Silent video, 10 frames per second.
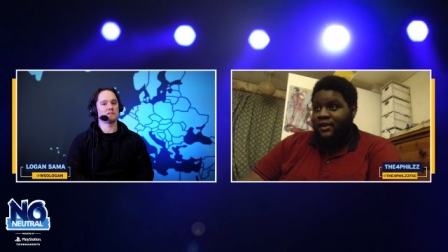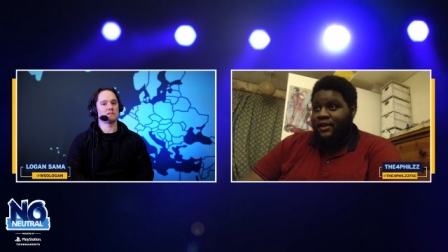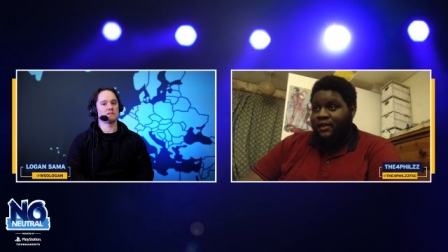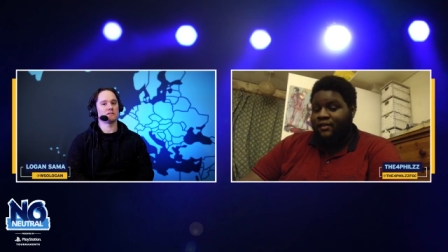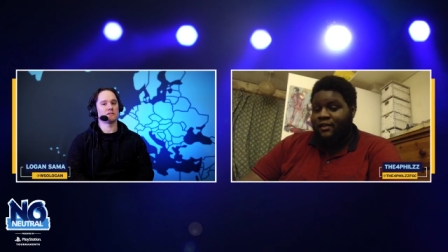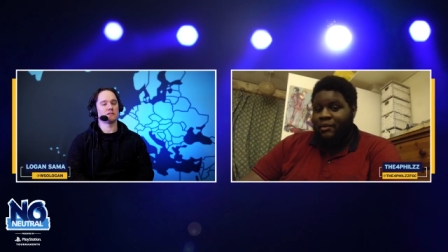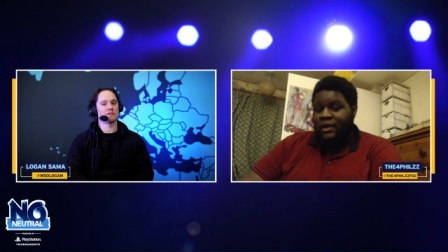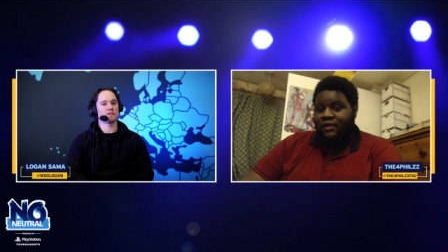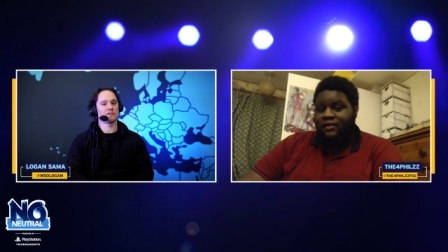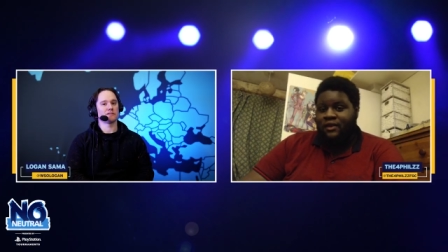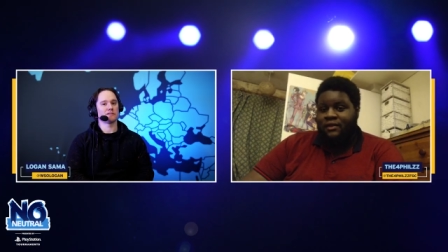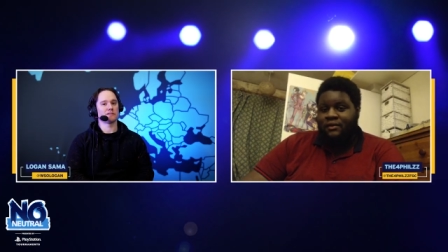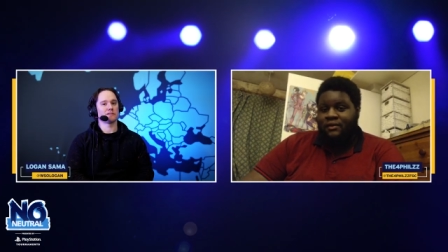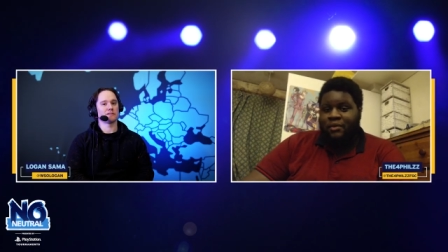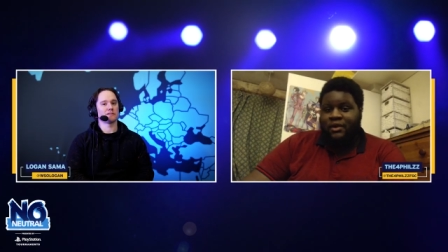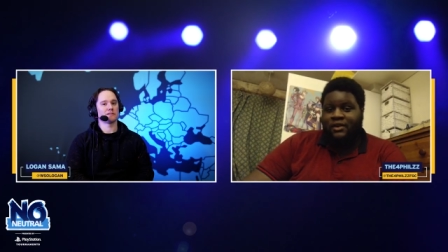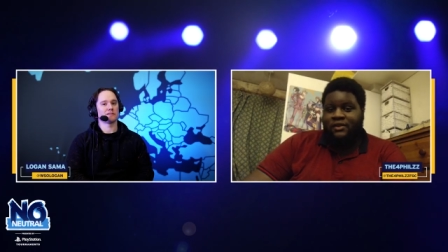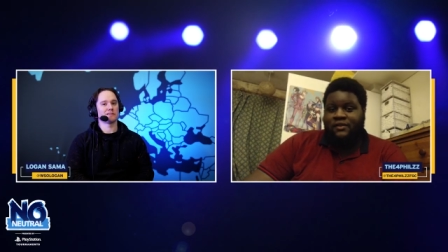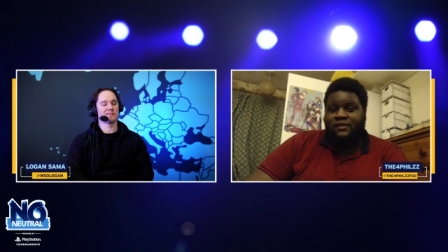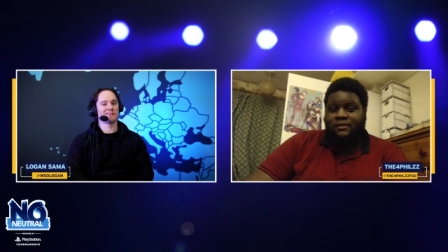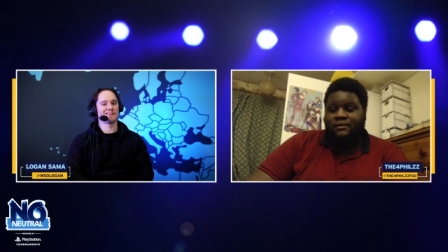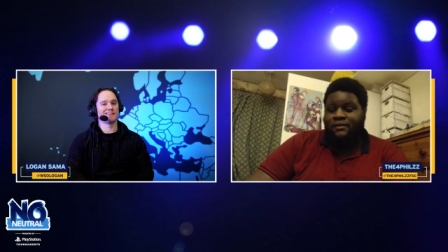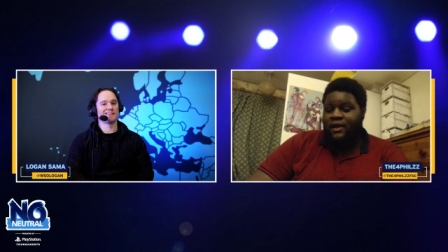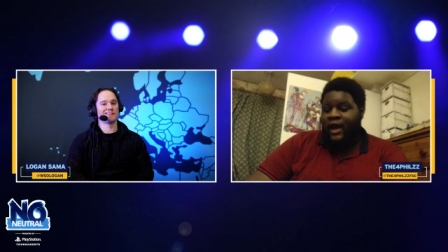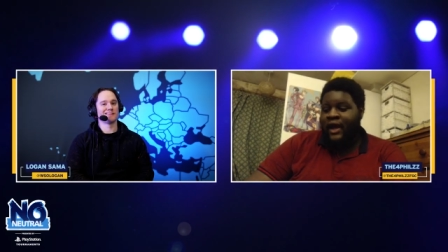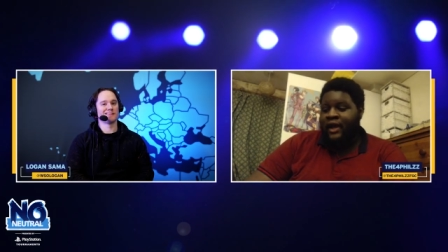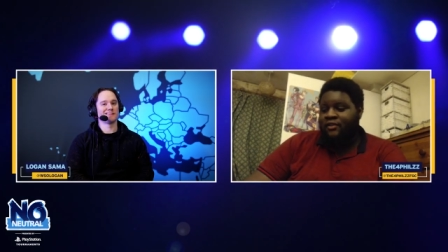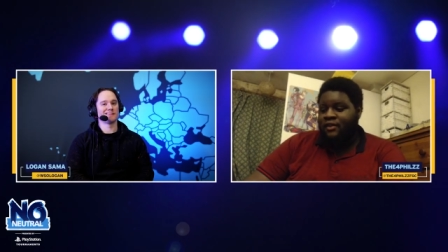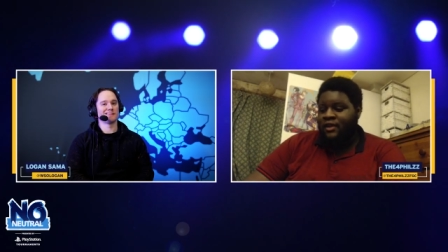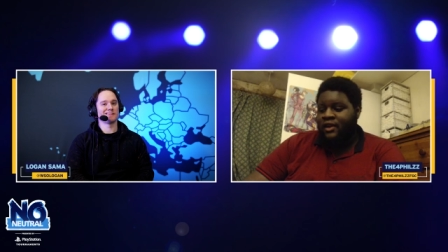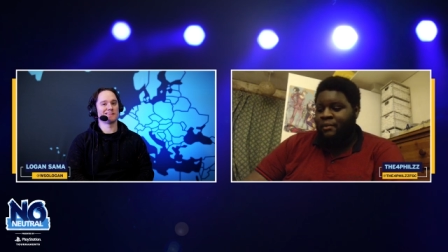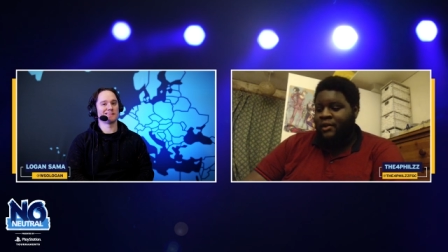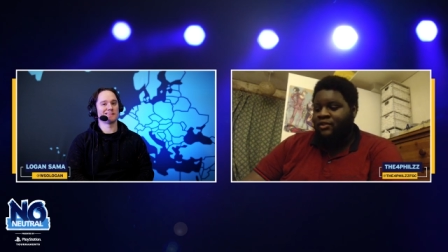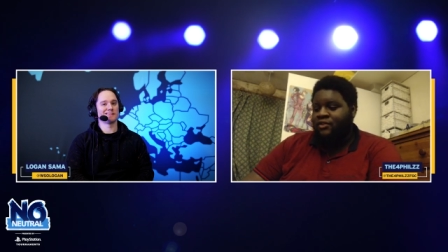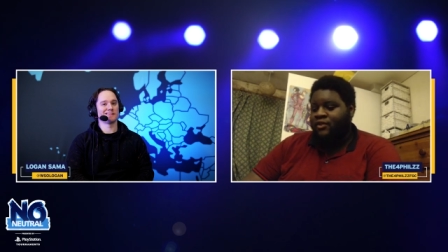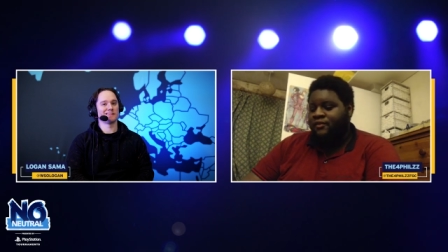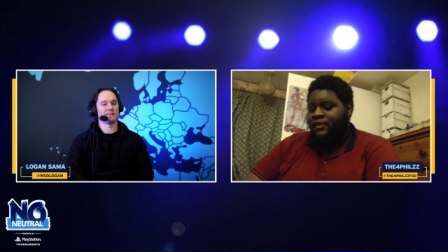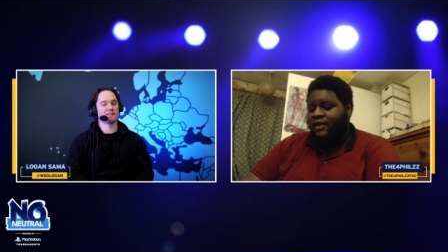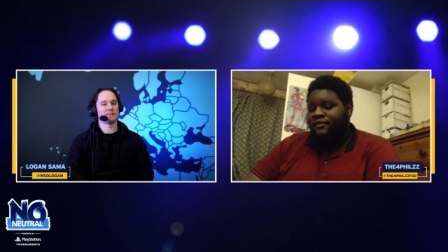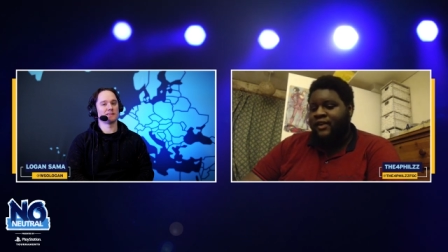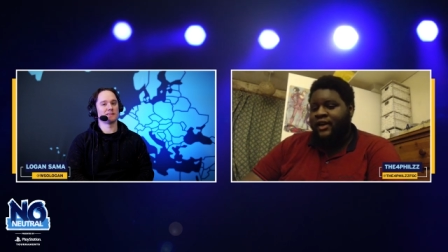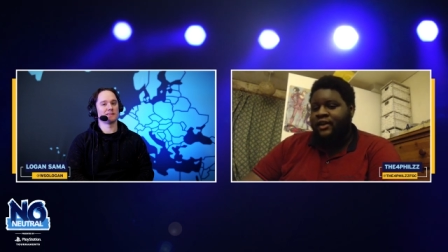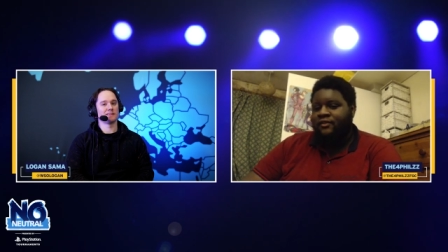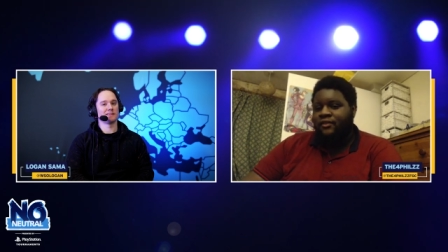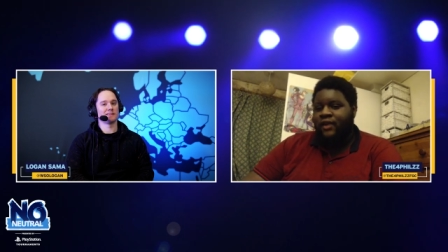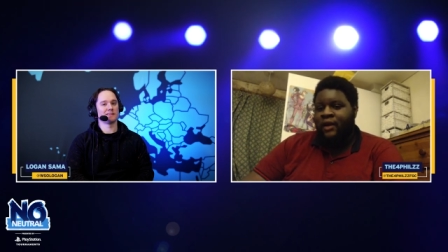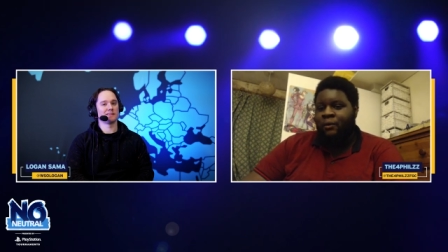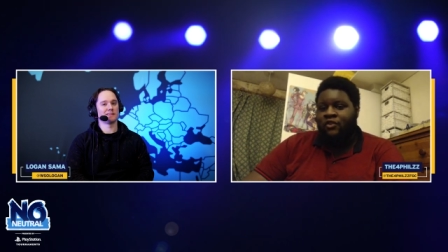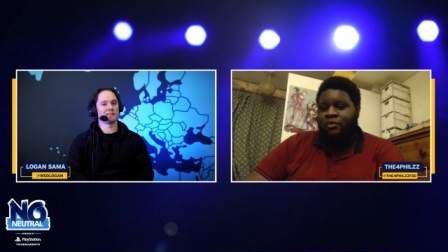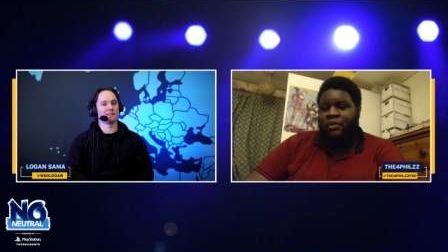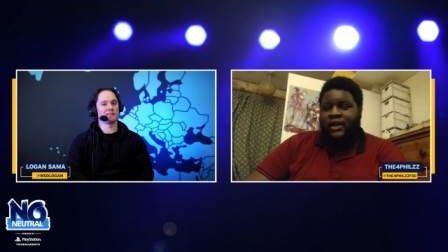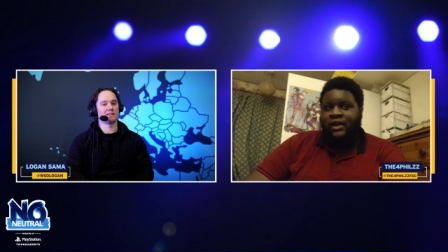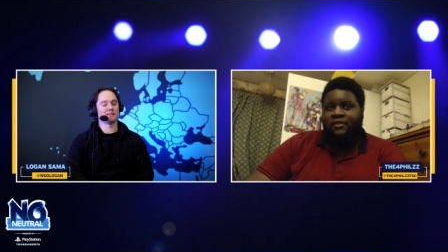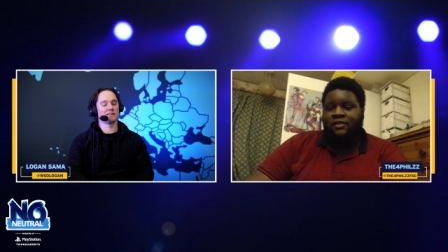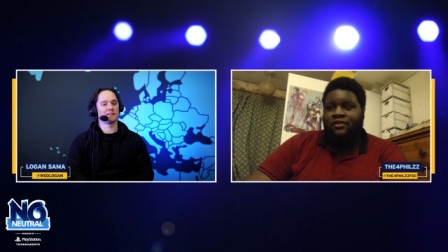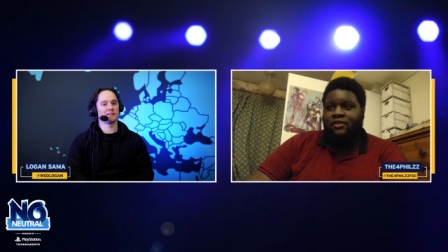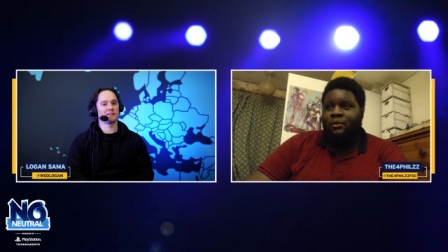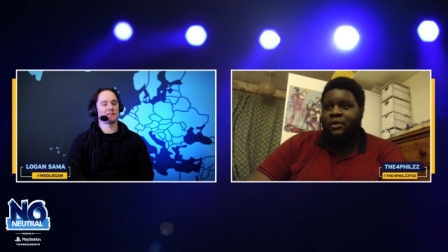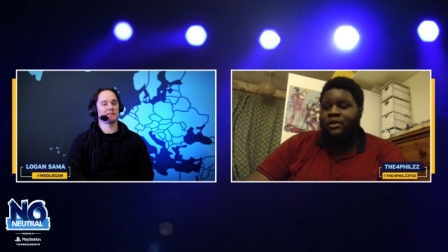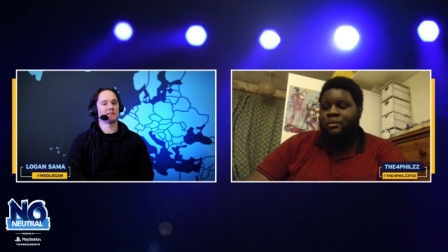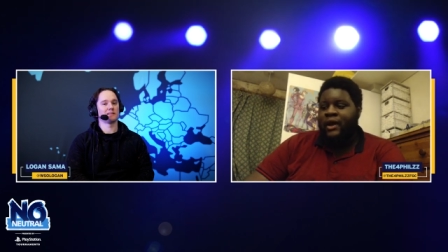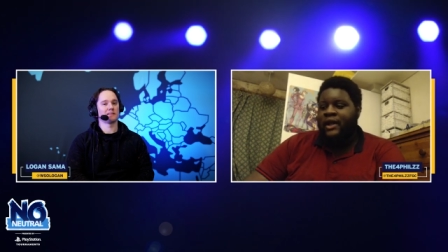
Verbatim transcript: it's amazing because I started playing Street Fighter five. I was playing in season one, but I